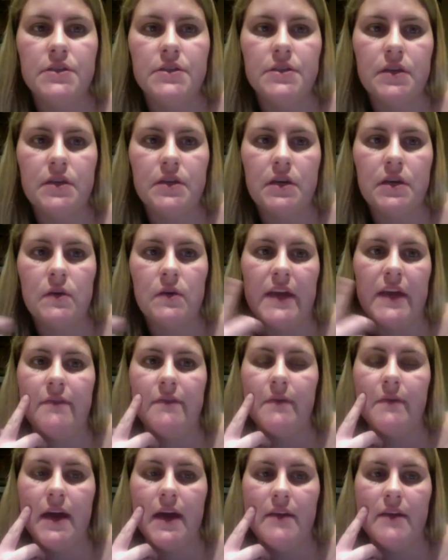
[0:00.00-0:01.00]
So
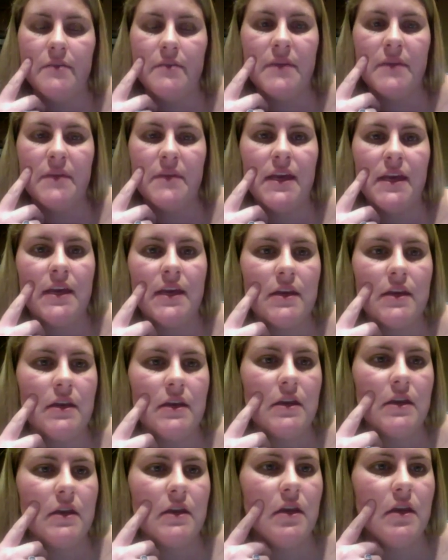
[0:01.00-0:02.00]
if you had the
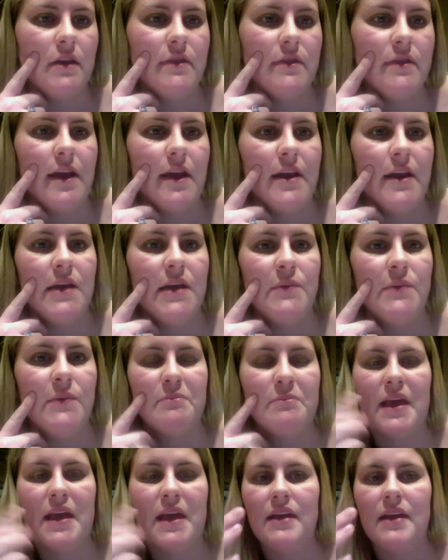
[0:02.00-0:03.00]
mean, then it would
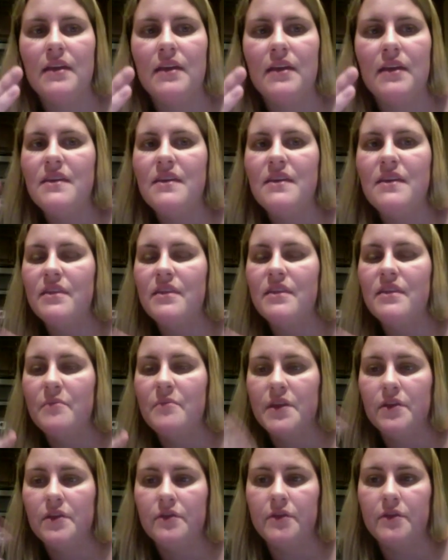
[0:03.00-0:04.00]
make the
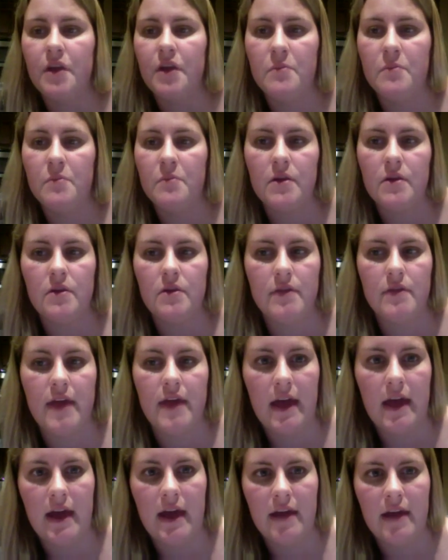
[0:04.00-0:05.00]
middle number or
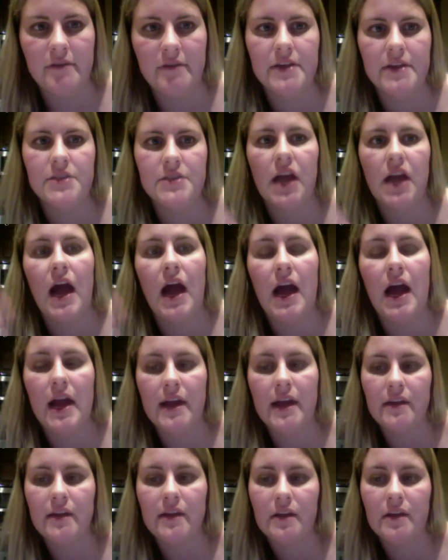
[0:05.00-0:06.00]
the average
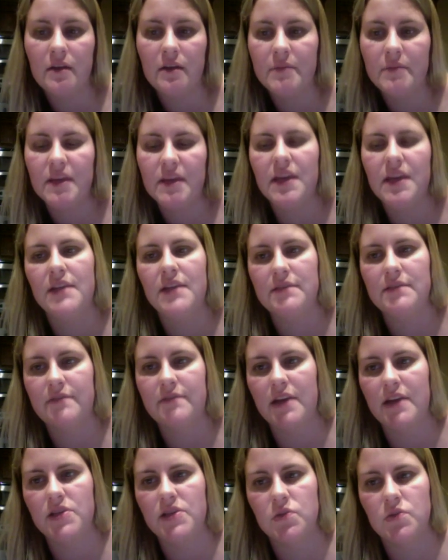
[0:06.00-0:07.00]
higher because
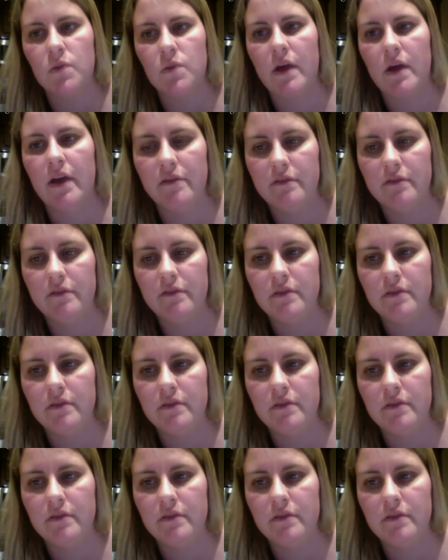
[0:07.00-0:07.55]
of that 12.